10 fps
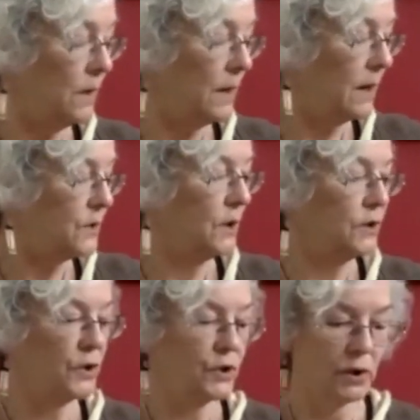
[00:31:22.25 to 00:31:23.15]
actually, I'll
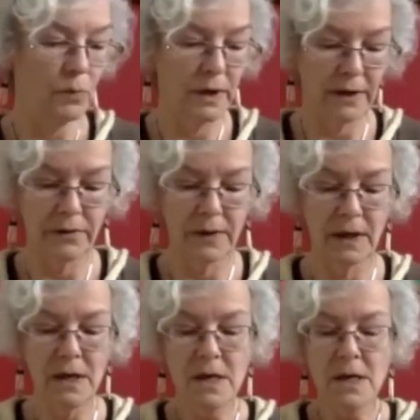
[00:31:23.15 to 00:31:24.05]
just show you one other thing.
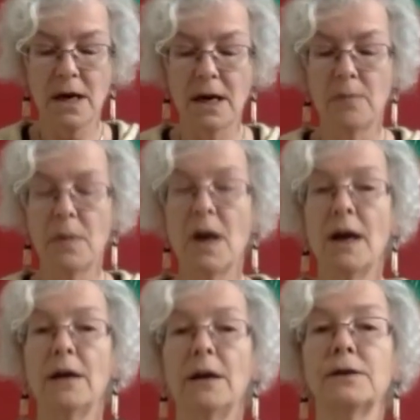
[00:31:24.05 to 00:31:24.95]
I
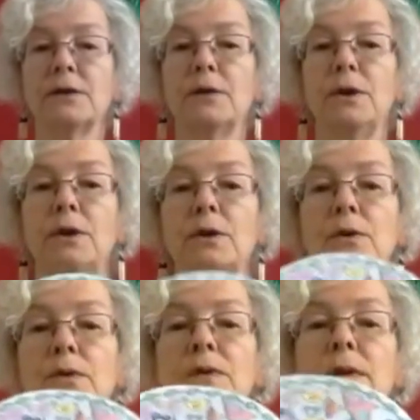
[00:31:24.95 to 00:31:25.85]
also
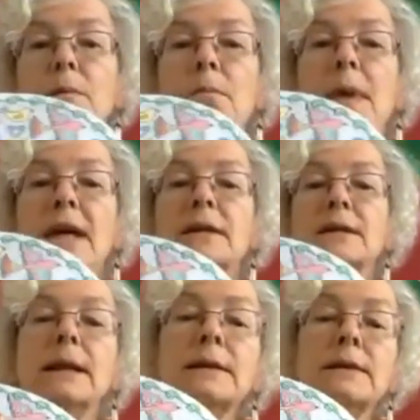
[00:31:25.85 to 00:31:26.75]
use
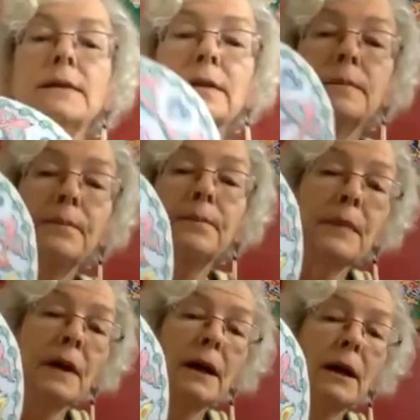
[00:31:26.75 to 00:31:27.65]
mandalas,
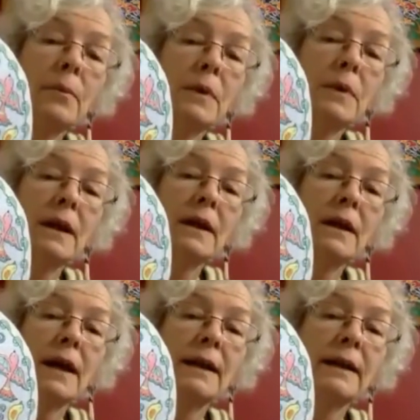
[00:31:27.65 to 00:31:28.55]
and
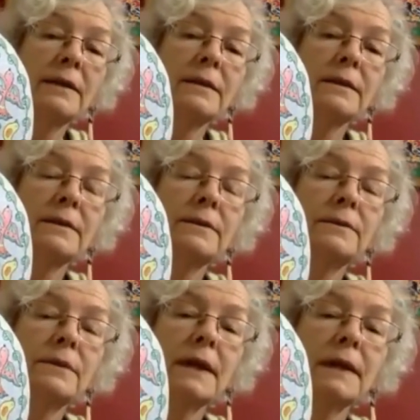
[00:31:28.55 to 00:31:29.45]
I like to
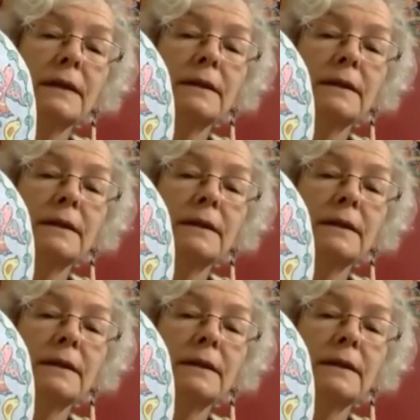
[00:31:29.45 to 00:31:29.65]
color,